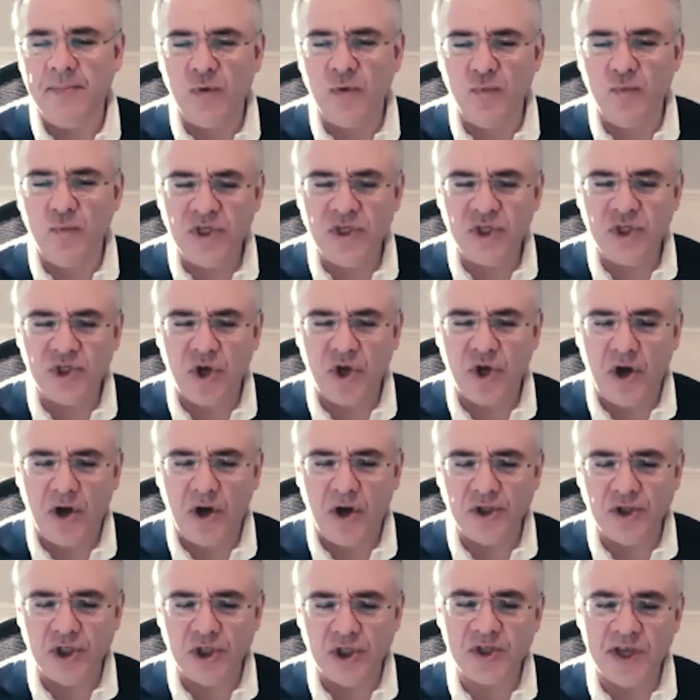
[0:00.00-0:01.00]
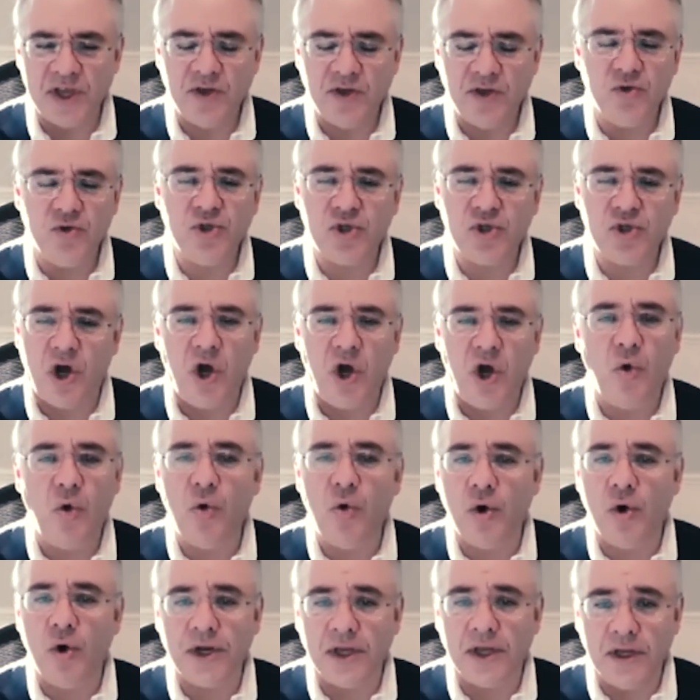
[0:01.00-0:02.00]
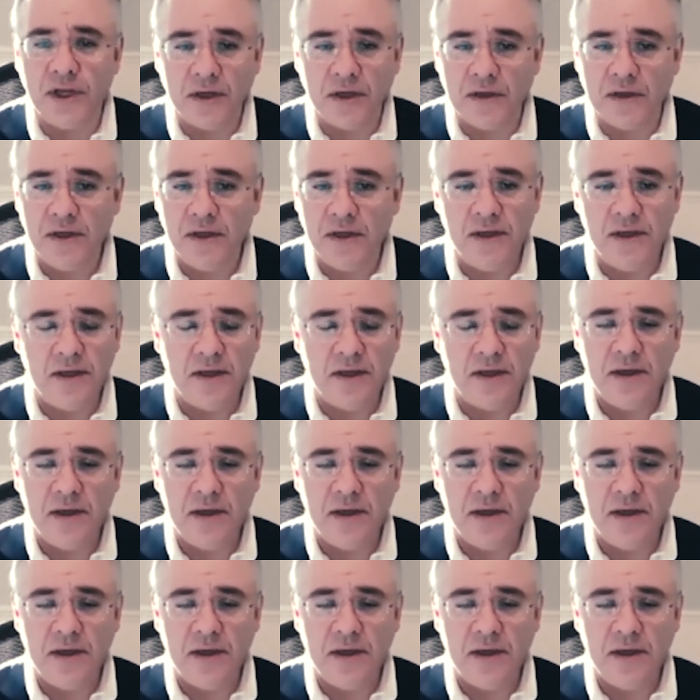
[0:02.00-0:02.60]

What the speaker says: We saw, just like you saw hoarding